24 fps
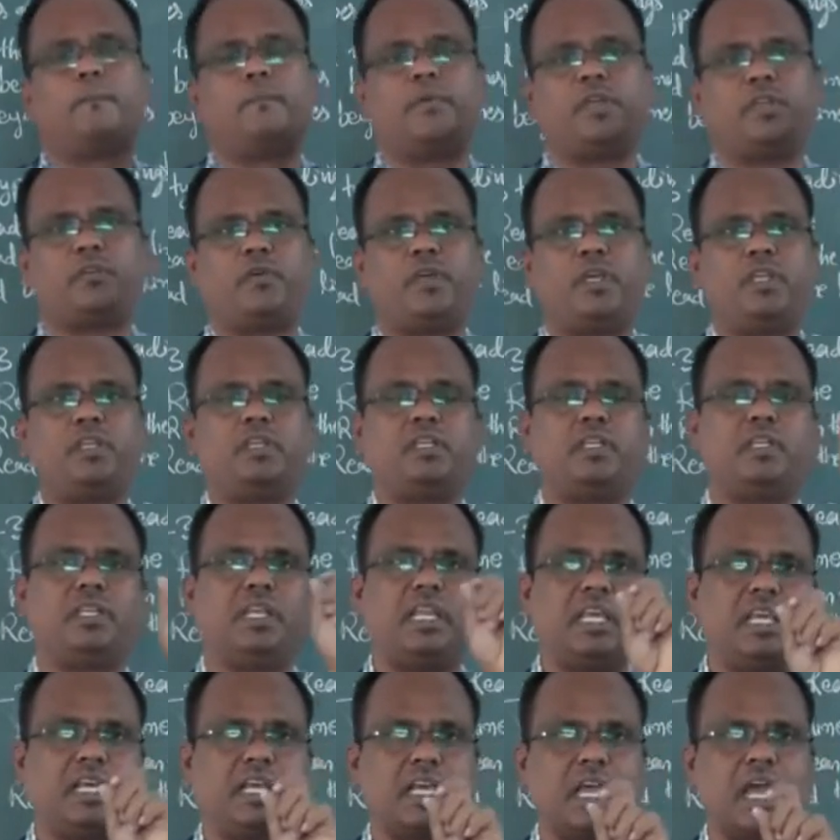between
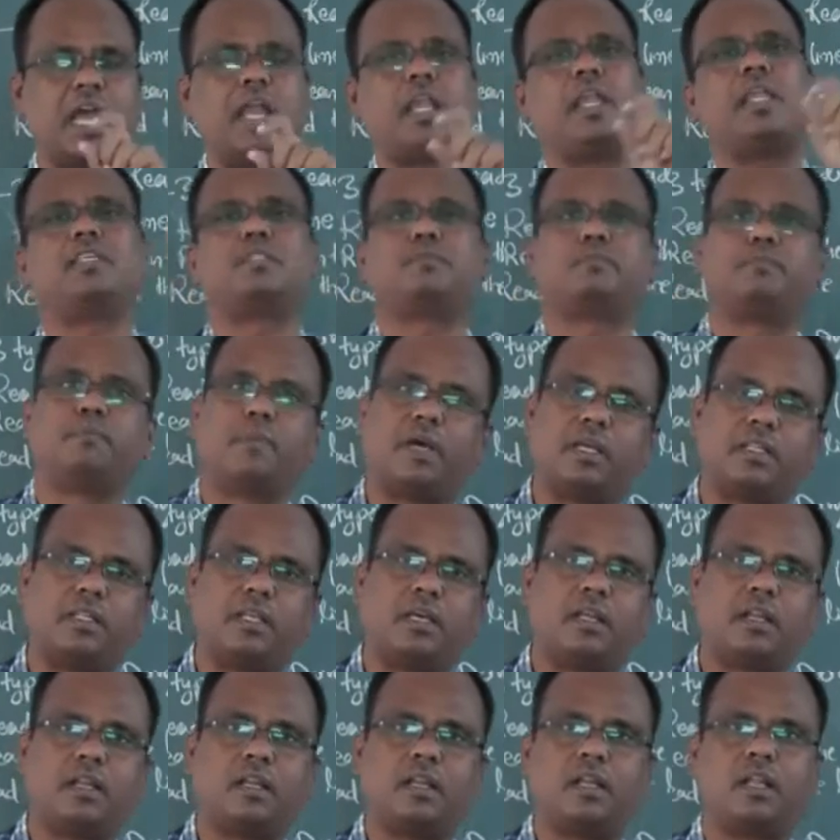Nick and his
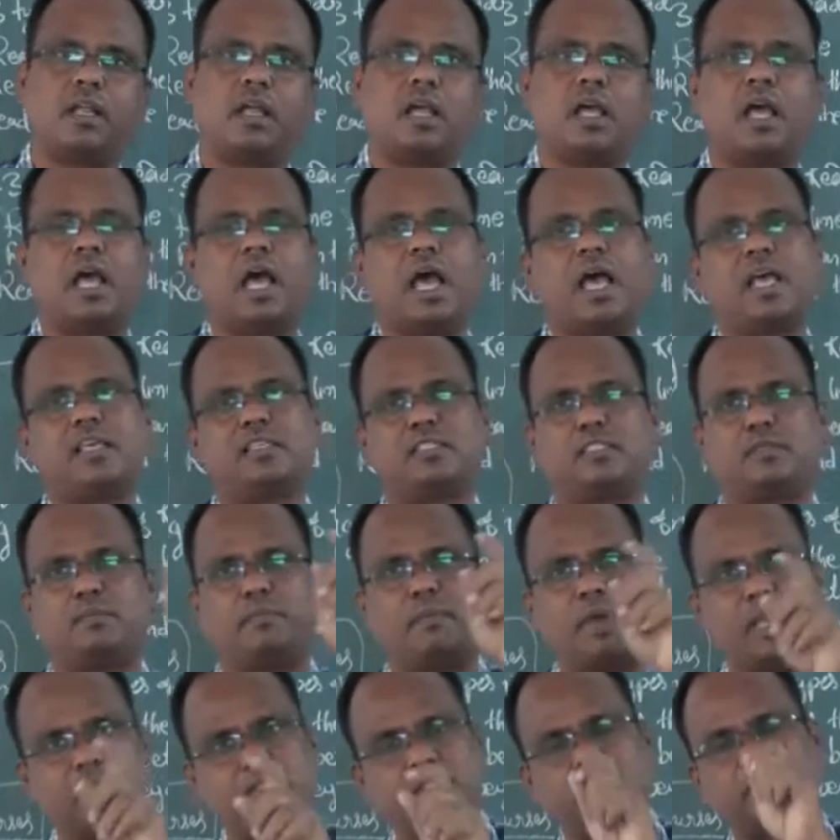mother as the
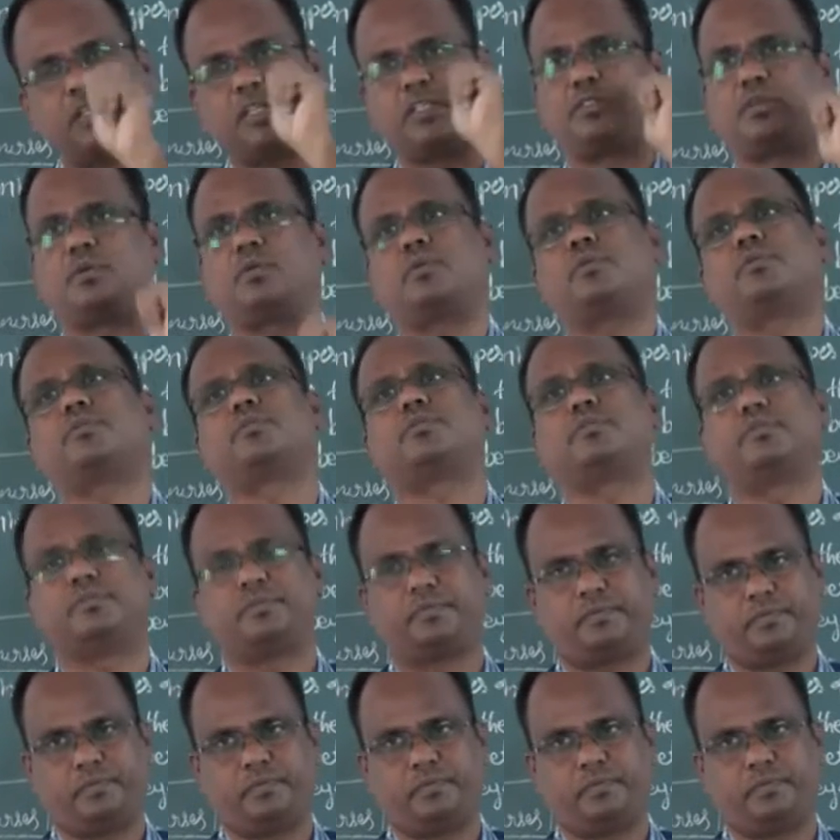major discourse.